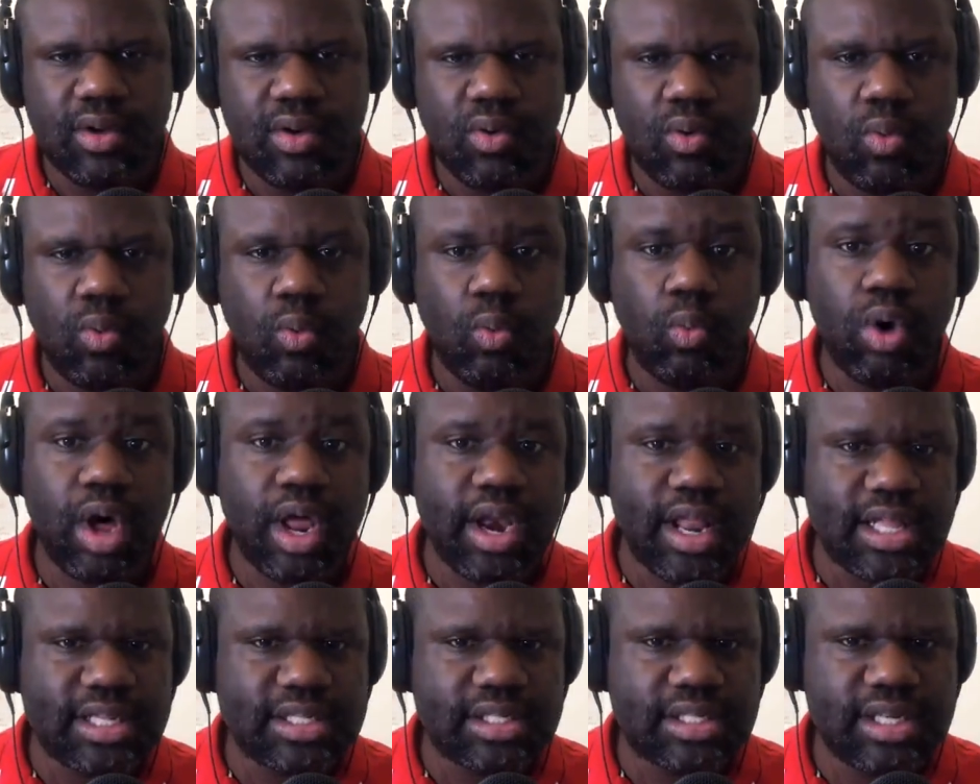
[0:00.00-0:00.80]
what
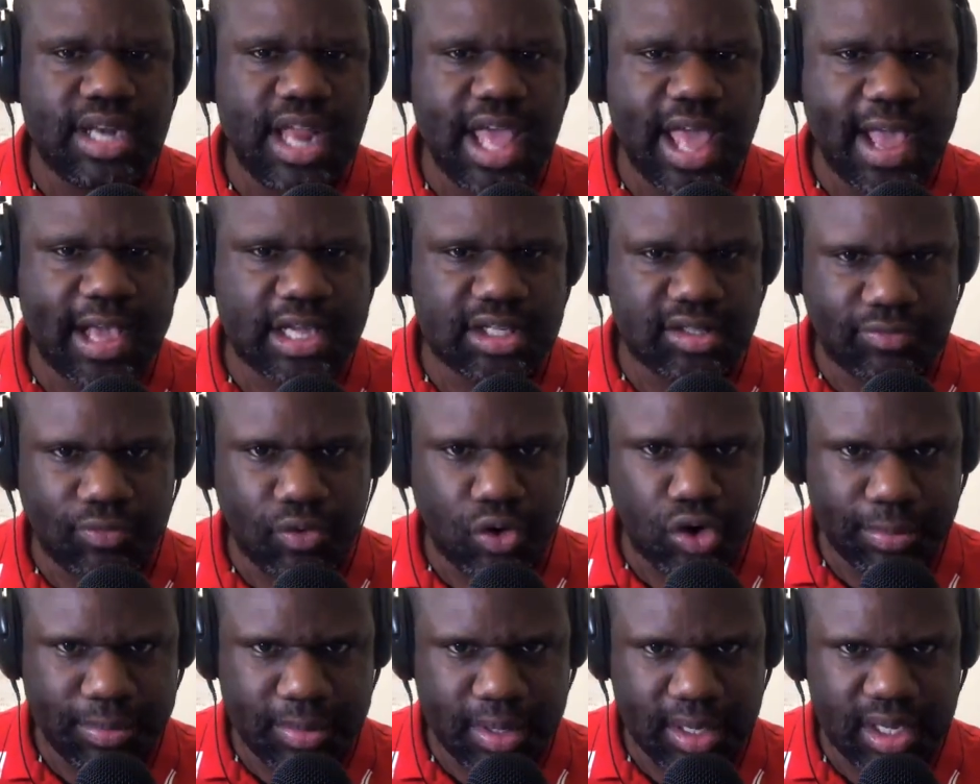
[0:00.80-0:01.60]
is next
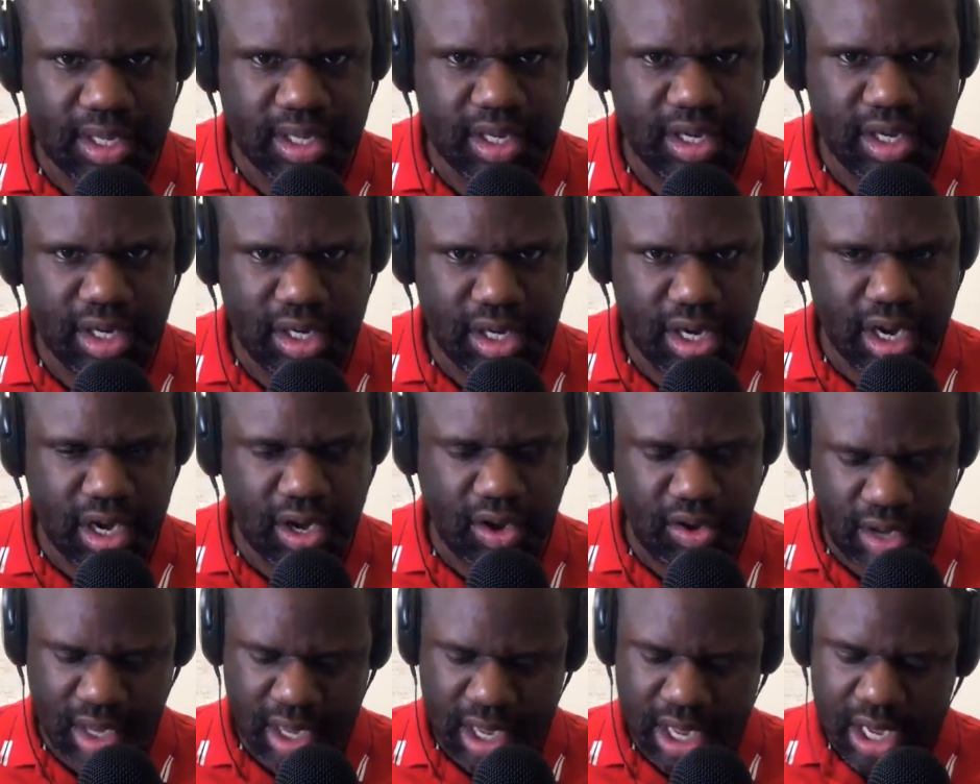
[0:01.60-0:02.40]
for me? You know?